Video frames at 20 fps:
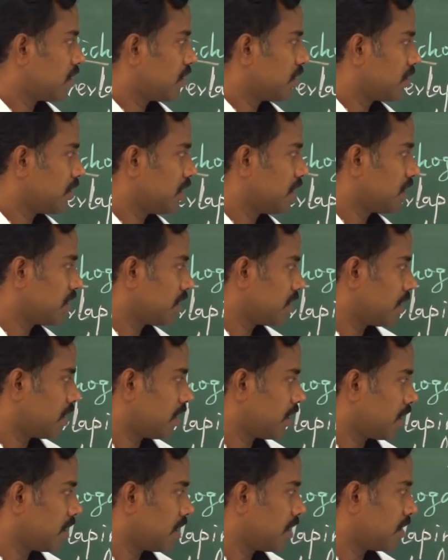
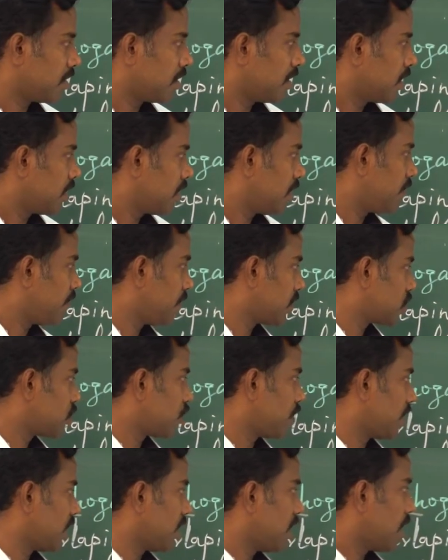Then first
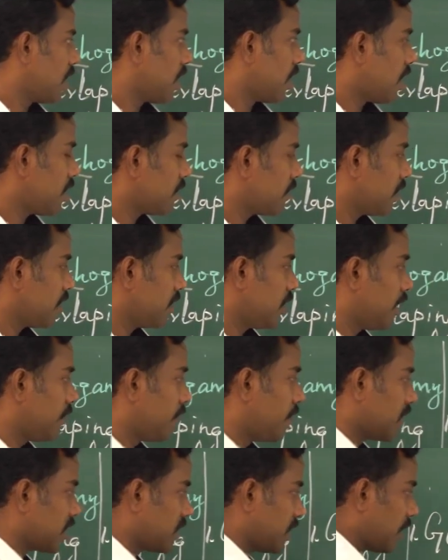one, and then
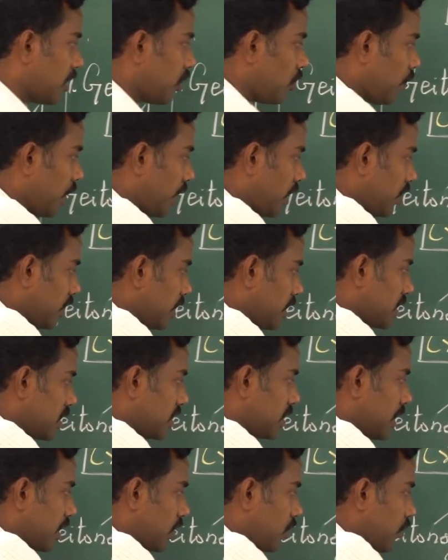for second one is
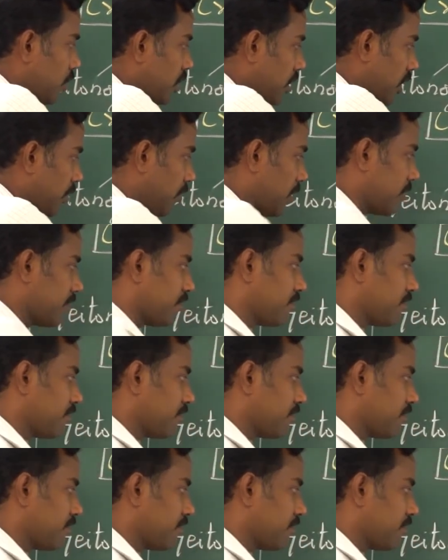xenogamy.